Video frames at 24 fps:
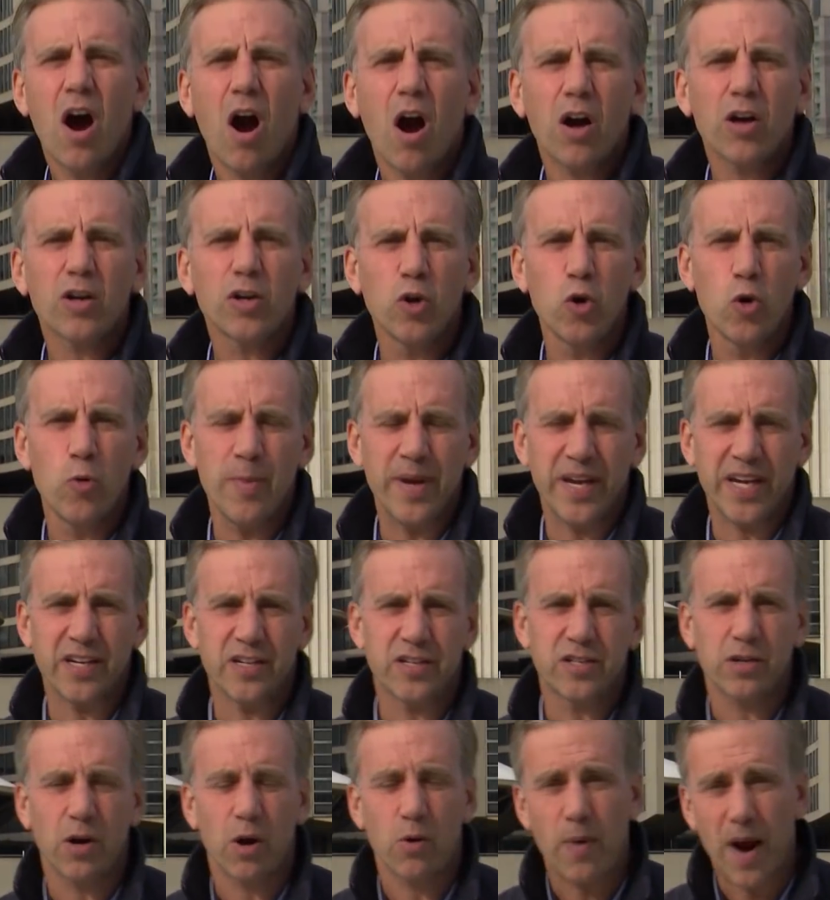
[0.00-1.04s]
are looming,
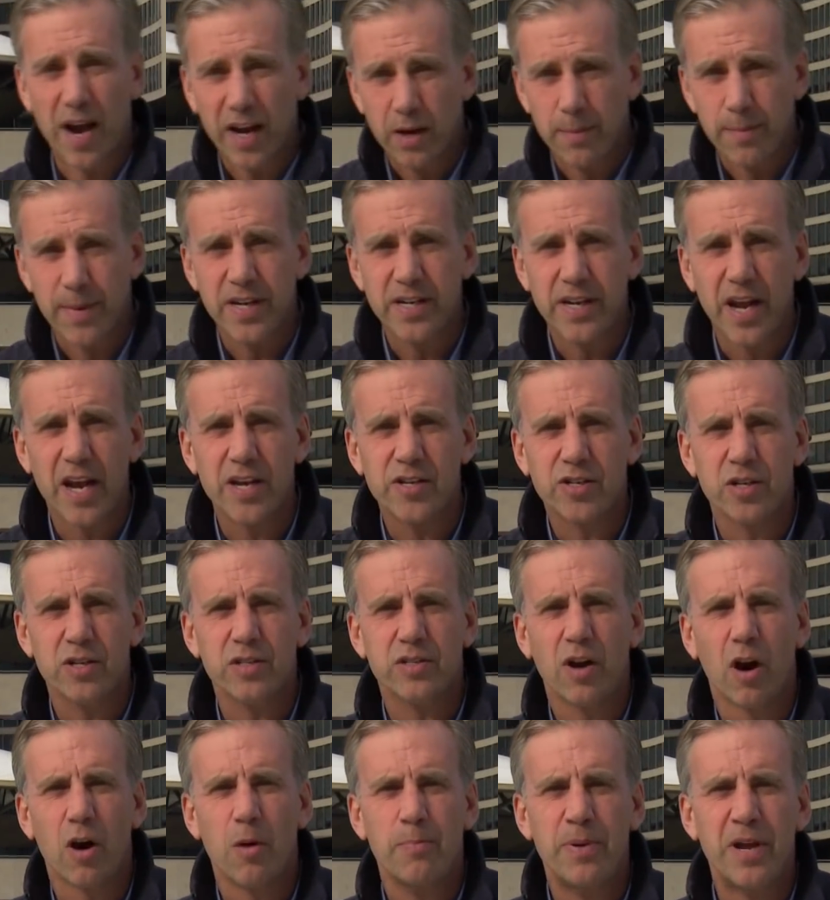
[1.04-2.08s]
and so
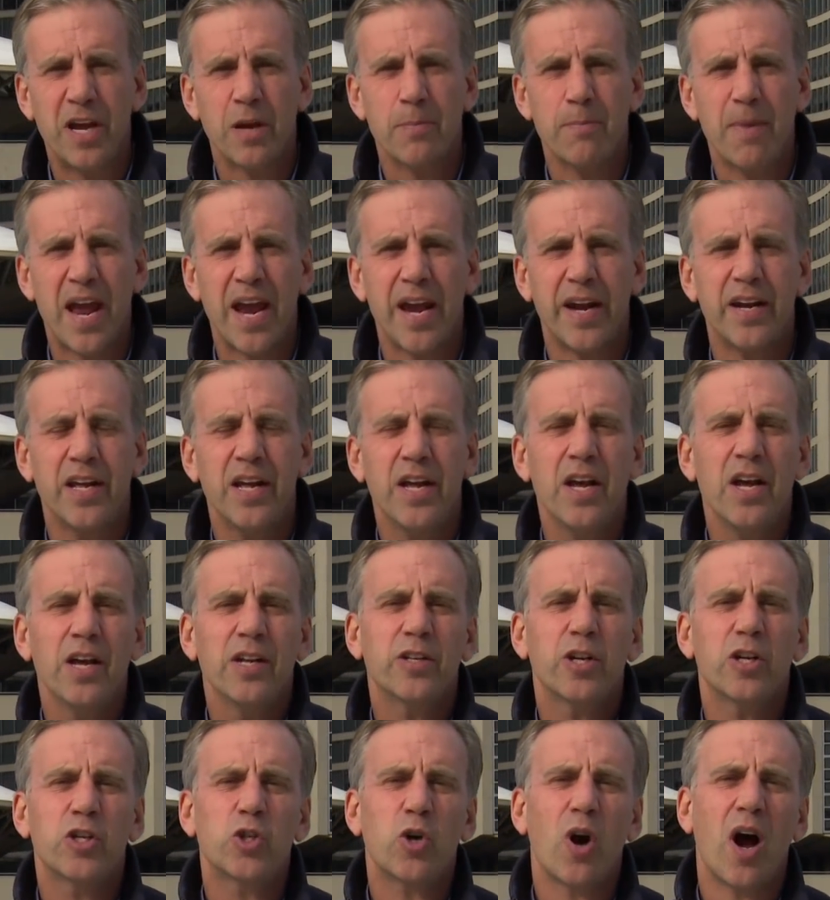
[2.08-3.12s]
recommendations are being made
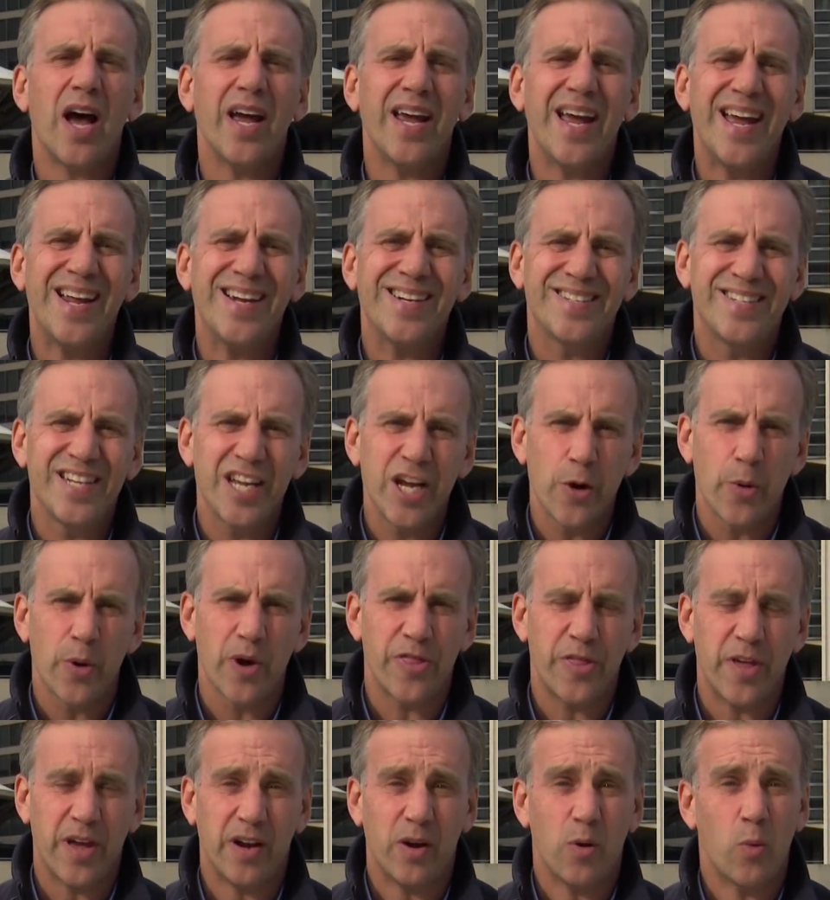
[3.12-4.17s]
to try and deal
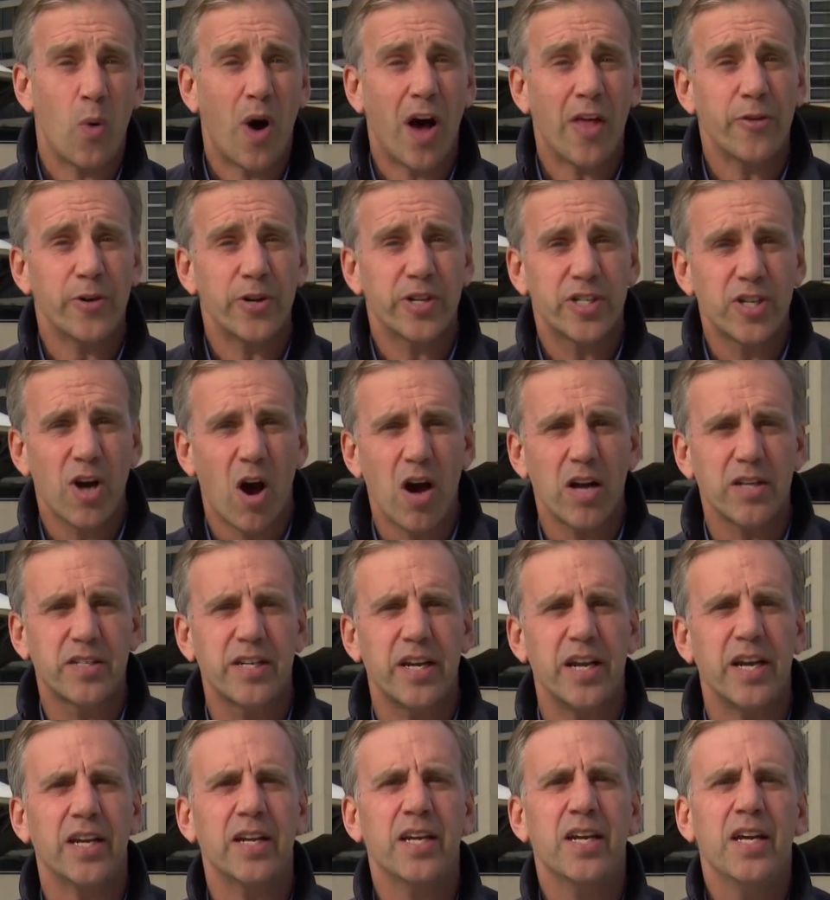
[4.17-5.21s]
with it. And while they're
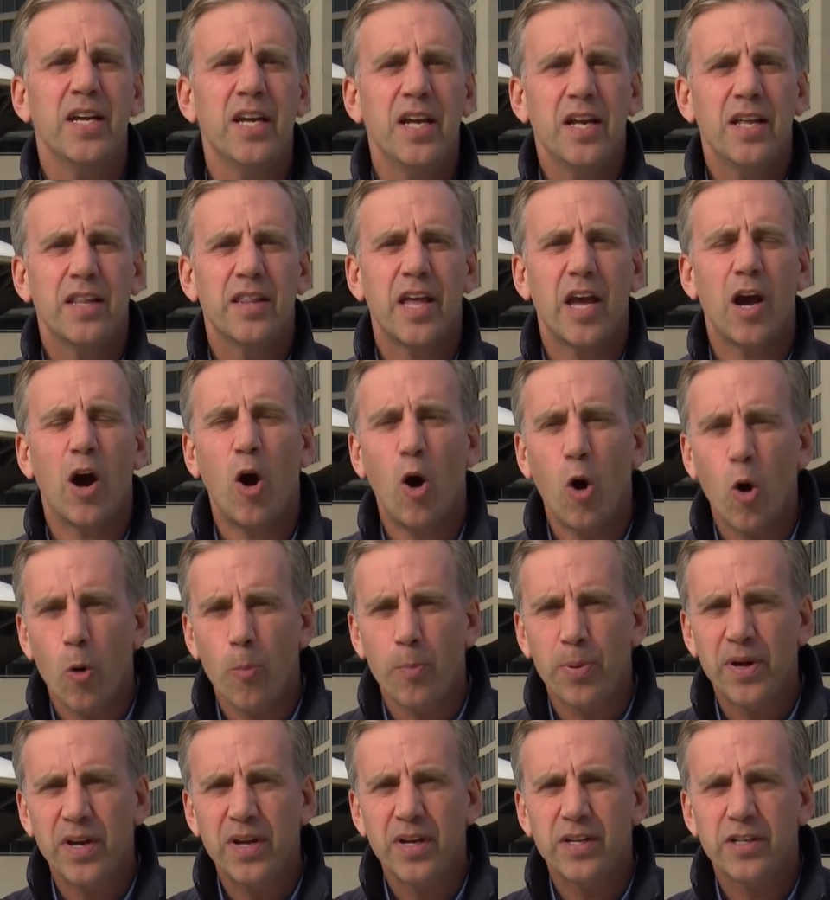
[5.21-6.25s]
daunting, they
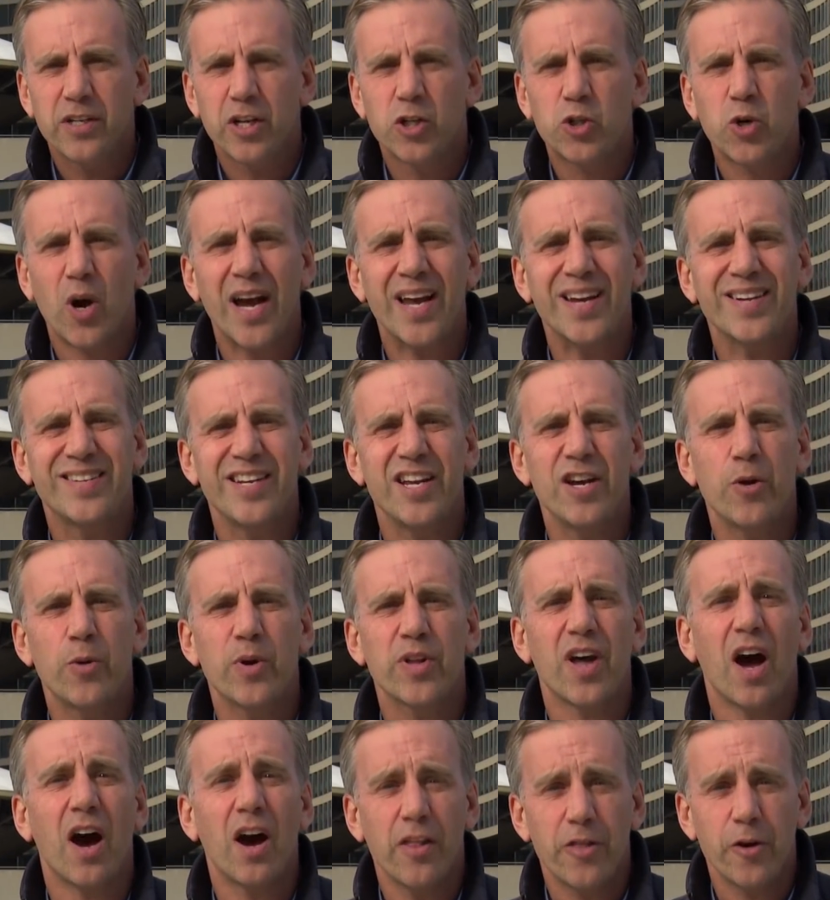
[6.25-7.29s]
hope to try and
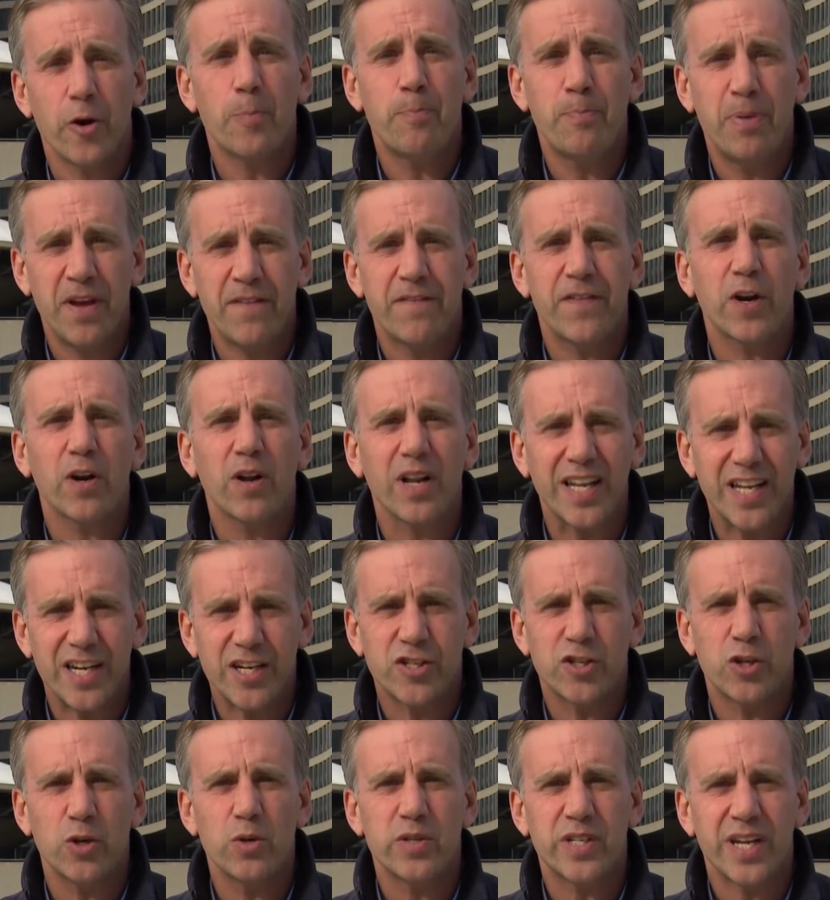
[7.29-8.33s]
deal with other pivotal
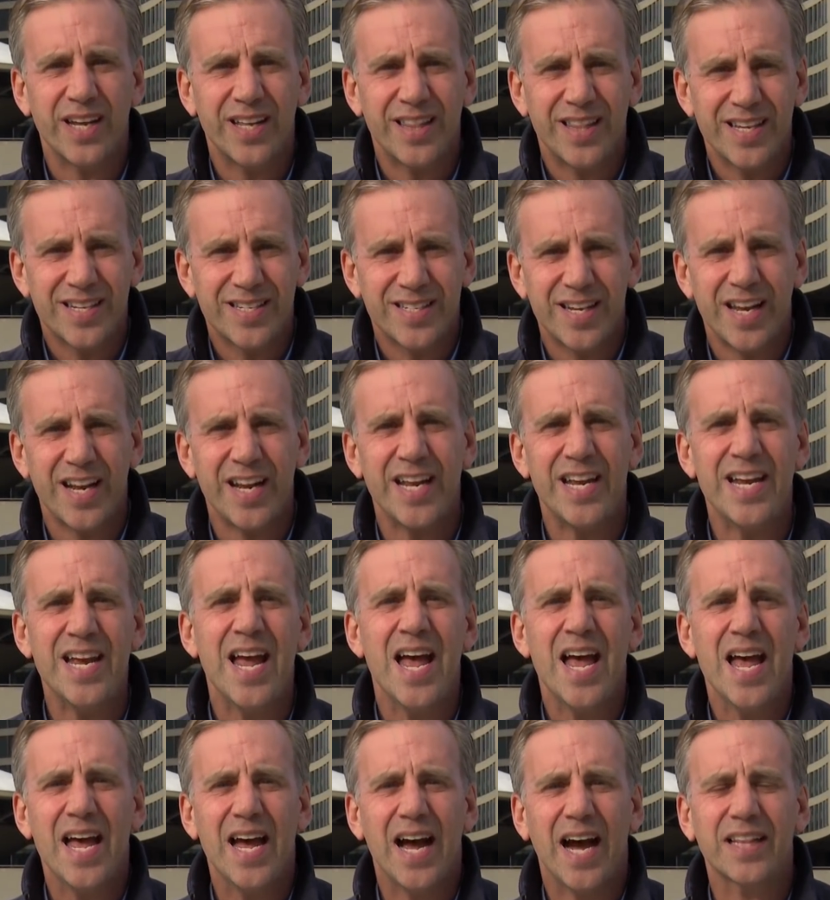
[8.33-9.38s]
issues in the
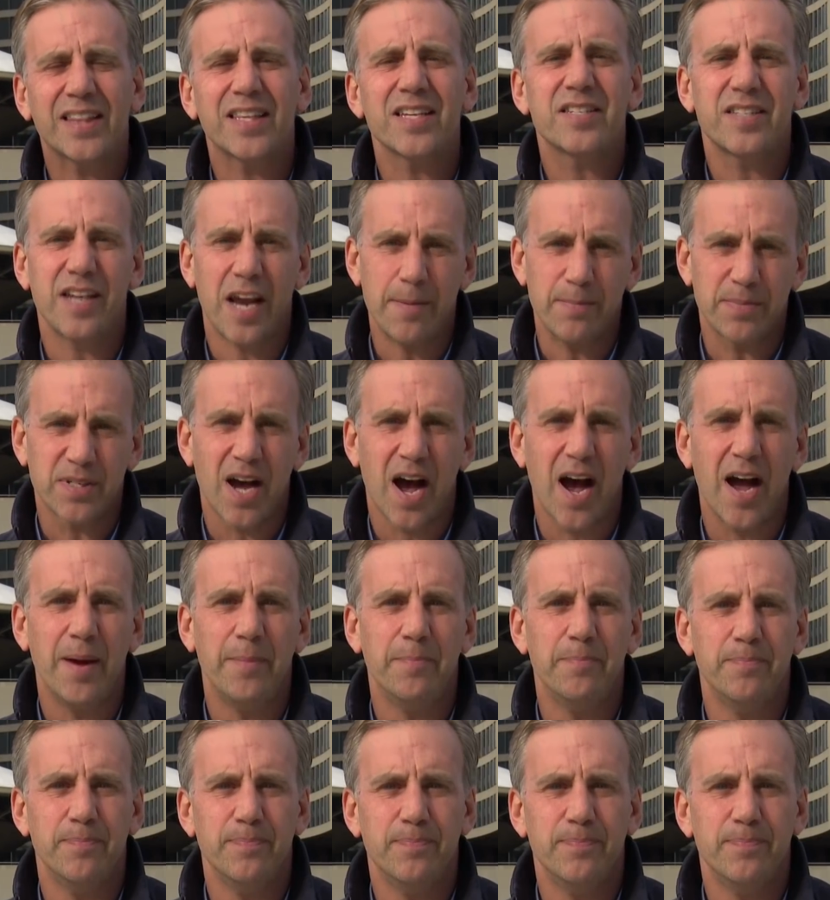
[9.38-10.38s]
city at the same time.